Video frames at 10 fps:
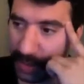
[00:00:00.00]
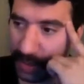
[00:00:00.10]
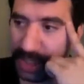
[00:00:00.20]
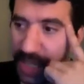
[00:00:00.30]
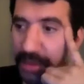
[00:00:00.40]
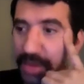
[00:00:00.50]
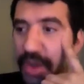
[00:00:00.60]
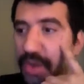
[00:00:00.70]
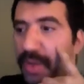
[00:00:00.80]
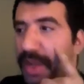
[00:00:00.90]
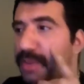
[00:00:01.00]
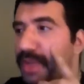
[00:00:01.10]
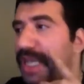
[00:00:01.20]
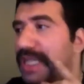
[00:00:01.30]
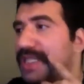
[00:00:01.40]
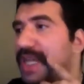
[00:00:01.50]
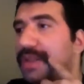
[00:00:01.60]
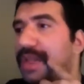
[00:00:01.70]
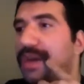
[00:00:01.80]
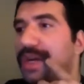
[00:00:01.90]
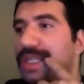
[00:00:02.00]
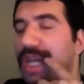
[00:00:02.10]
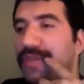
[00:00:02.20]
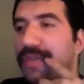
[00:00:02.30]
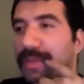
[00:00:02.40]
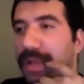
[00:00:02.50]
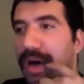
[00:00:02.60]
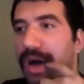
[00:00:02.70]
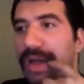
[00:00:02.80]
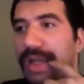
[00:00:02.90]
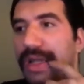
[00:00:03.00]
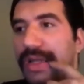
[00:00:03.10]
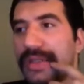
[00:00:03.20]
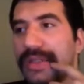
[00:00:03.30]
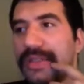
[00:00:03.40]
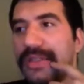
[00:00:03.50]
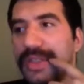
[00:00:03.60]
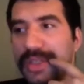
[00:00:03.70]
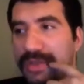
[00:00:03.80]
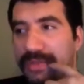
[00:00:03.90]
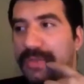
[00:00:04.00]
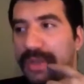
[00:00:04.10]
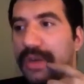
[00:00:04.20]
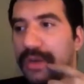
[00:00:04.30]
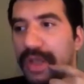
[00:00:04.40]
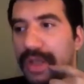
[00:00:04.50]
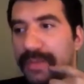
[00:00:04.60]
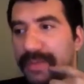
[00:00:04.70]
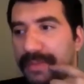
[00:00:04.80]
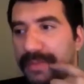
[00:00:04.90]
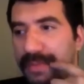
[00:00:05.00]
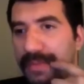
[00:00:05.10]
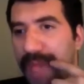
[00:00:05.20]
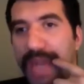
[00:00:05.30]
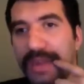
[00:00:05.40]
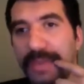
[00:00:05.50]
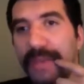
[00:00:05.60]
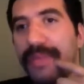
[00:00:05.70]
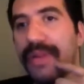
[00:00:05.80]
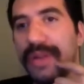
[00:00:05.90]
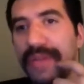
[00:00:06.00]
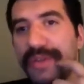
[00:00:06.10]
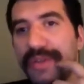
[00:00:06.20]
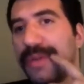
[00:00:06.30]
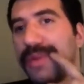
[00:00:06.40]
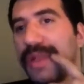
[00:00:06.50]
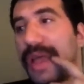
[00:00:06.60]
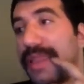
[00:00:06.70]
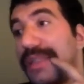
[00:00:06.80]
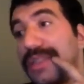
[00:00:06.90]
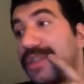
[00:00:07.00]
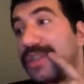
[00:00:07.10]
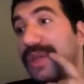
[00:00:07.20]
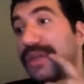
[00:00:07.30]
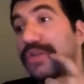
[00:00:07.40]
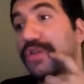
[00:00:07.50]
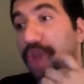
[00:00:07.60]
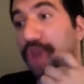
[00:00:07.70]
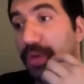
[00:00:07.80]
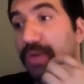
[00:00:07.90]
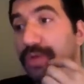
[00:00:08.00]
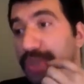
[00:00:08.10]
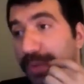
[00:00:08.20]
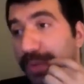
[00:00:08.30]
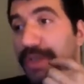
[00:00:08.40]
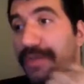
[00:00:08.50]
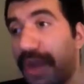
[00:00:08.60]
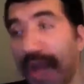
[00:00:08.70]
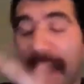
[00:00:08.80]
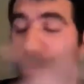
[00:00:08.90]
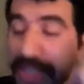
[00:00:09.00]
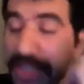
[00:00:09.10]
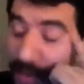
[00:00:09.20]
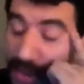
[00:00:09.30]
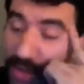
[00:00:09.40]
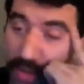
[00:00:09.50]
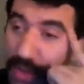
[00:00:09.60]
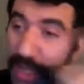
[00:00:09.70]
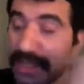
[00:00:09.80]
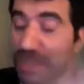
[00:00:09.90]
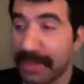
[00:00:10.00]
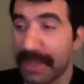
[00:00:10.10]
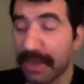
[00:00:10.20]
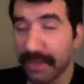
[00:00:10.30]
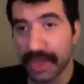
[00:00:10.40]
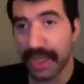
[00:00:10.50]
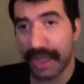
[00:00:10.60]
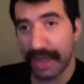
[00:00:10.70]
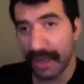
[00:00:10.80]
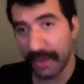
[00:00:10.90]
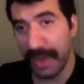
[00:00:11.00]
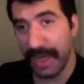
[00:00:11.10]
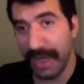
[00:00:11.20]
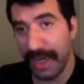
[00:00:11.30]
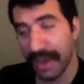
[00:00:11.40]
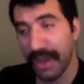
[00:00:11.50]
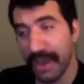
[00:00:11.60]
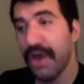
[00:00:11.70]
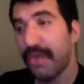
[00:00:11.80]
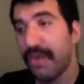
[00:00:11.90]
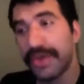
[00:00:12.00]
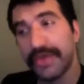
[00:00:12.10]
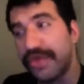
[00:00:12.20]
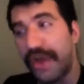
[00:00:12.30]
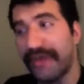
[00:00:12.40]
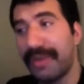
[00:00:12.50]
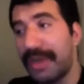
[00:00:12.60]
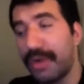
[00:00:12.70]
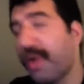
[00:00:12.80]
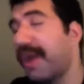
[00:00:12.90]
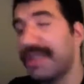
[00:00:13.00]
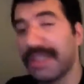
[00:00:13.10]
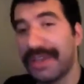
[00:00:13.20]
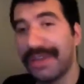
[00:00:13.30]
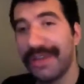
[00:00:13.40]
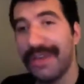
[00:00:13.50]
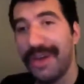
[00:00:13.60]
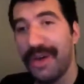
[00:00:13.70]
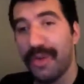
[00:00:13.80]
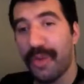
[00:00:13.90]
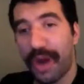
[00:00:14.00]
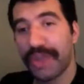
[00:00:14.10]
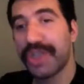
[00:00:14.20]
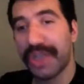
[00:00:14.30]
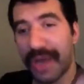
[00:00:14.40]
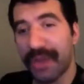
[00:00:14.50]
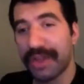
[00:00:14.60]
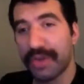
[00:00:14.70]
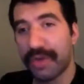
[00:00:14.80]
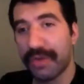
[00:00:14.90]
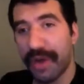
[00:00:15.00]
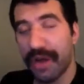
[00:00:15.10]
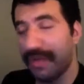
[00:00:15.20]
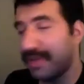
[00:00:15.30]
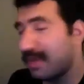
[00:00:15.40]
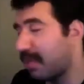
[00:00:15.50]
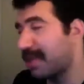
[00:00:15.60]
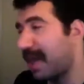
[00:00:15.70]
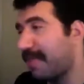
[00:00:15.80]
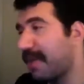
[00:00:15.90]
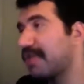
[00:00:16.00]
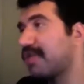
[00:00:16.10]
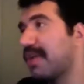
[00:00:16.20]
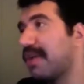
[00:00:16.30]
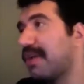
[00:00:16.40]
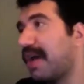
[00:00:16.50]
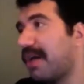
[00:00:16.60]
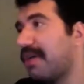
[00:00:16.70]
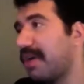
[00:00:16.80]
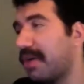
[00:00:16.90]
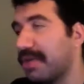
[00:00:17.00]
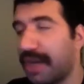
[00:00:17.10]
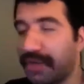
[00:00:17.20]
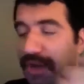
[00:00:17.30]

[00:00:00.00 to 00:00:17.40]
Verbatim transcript: we decided, well, the only way to really get this out there, aside from the blog, is to just literally hand it to people and give it to people. And that's just been so, so much fun. I wasn't on much of the tour last time because I was working at Infomania, mm-hmm. which was driving crazy watching how that tour evolved and what was happening. So then, uh, you know, I was on it for a